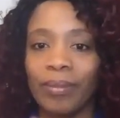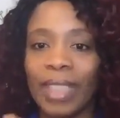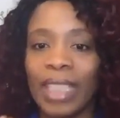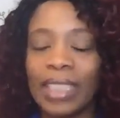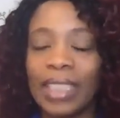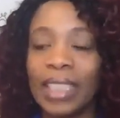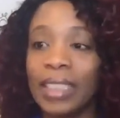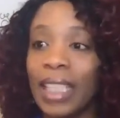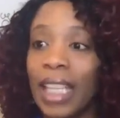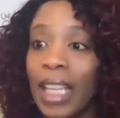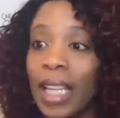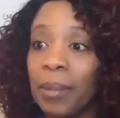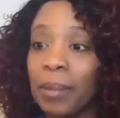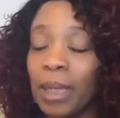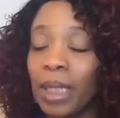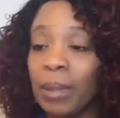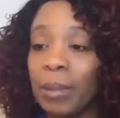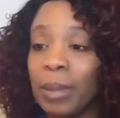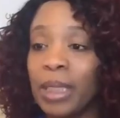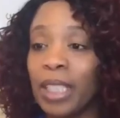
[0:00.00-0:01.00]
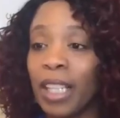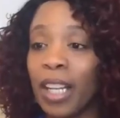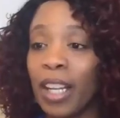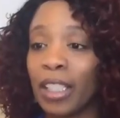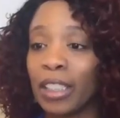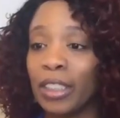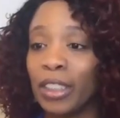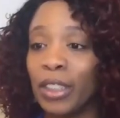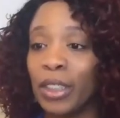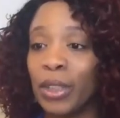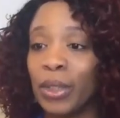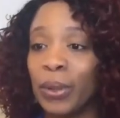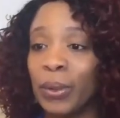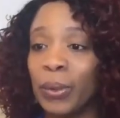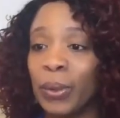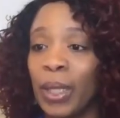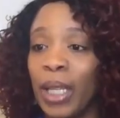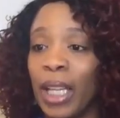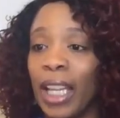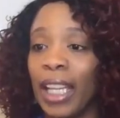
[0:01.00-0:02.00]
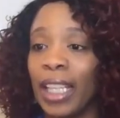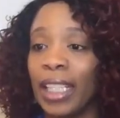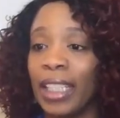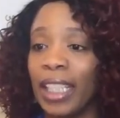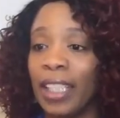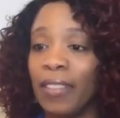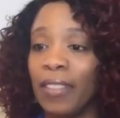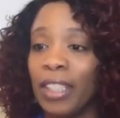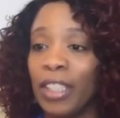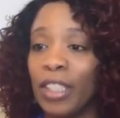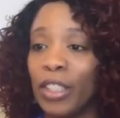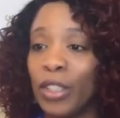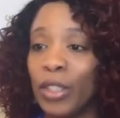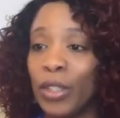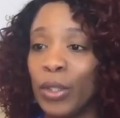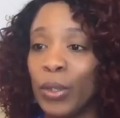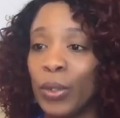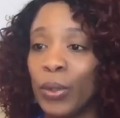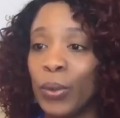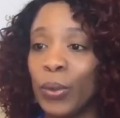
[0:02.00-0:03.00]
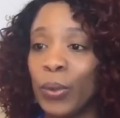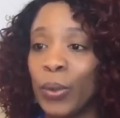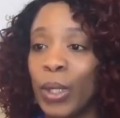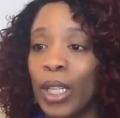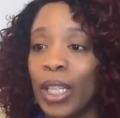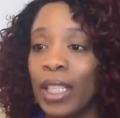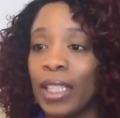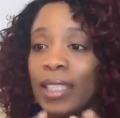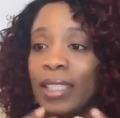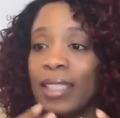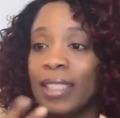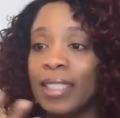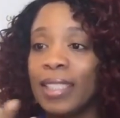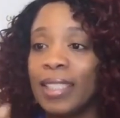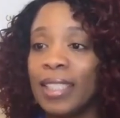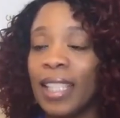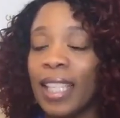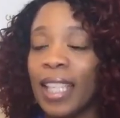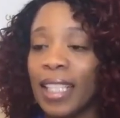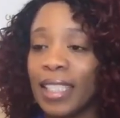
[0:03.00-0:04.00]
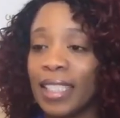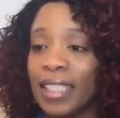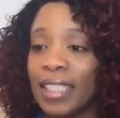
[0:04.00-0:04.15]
today I'm going to be talking to you and giving you 6,